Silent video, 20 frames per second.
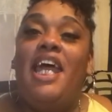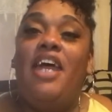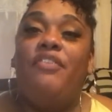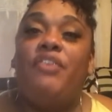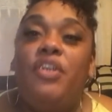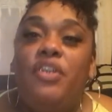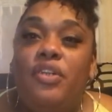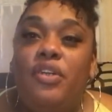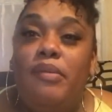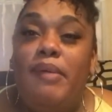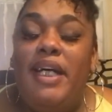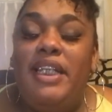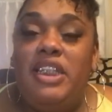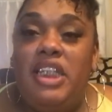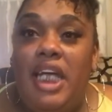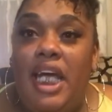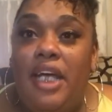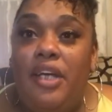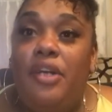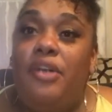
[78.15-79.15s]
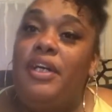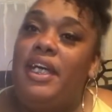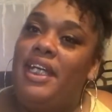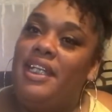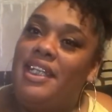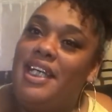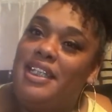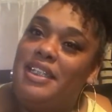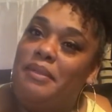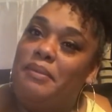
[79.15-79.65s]
If you're new to my channel,
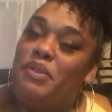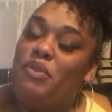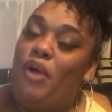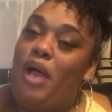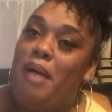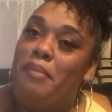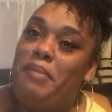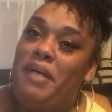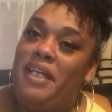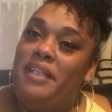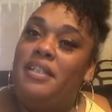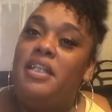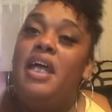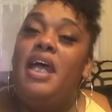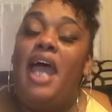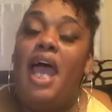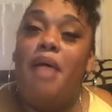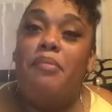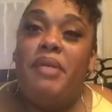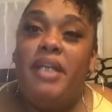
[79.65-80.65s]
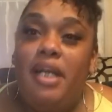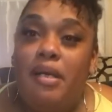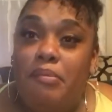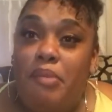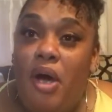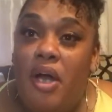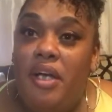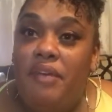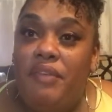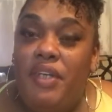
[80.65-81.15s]
hit that subscribe button and become
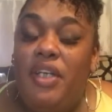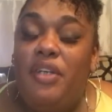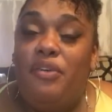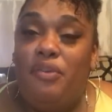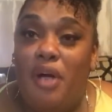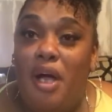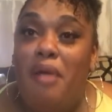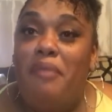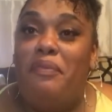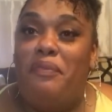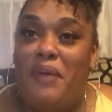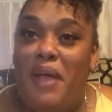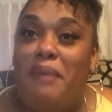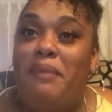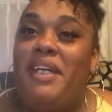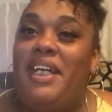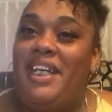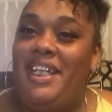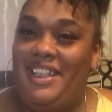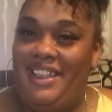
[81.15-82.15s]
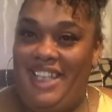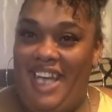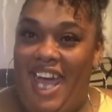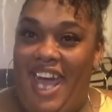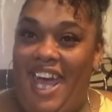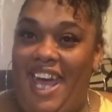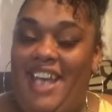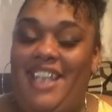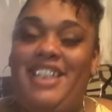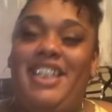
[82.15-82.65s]
part of the Grub family.
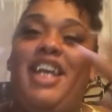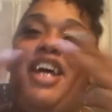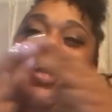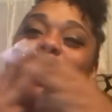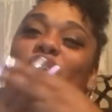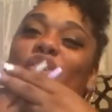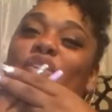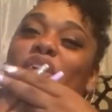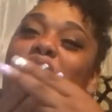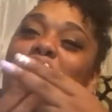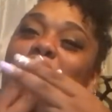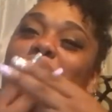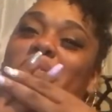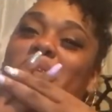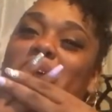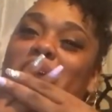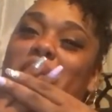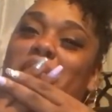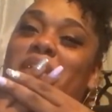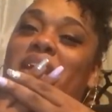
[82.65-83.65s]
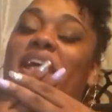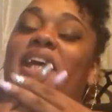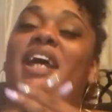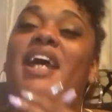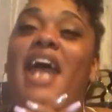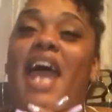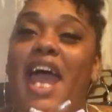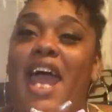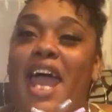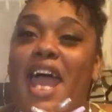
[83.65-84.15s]
Yes, Grub family.
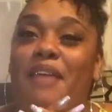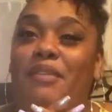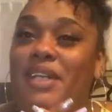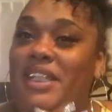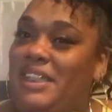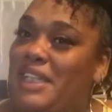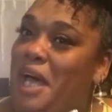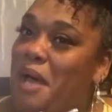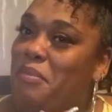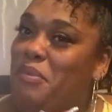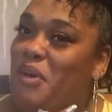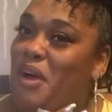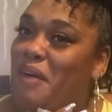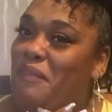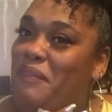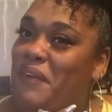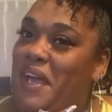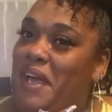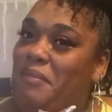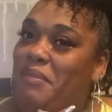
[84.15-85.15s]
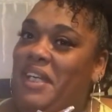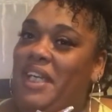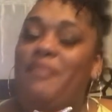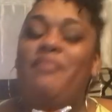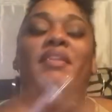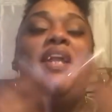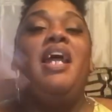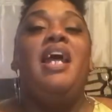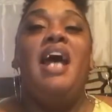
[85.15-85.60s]
Hey, what's up, Grub family?